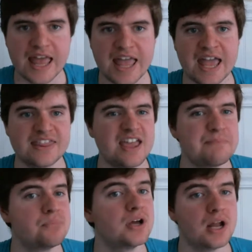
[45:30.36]
and
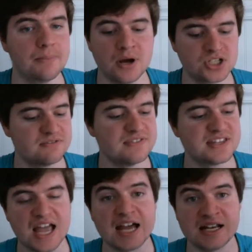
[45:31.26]
they put a bunch of
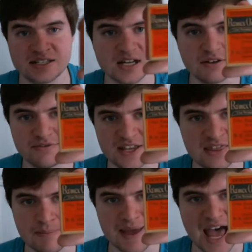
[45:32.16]
this kind of stuff
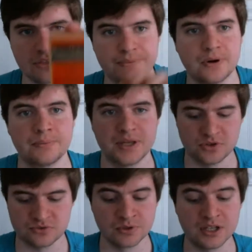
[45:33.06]
in the bathroom. It
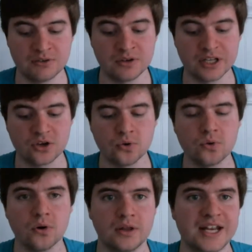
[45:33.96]
was really, really
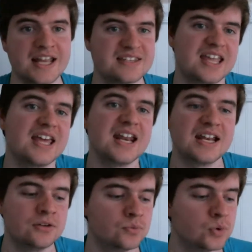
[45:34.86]
cool. And as a kid, I
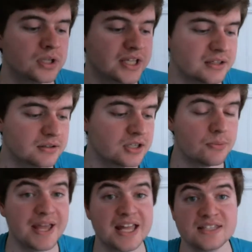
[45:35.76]
didn't really, you know,
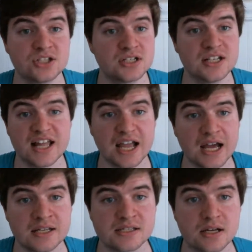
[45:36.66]
pay attention to that
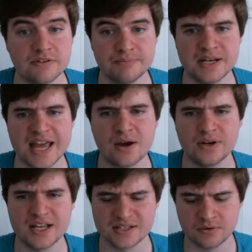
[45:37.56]
kind of stuff, but
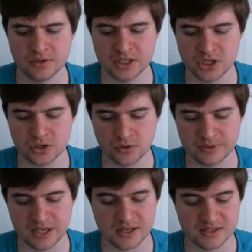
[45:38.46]
nowadays I really do
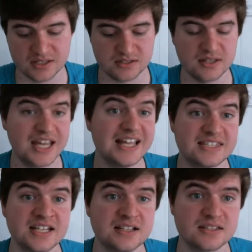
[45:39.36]
because it's
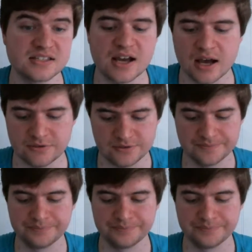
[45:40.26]
it's neat stuff.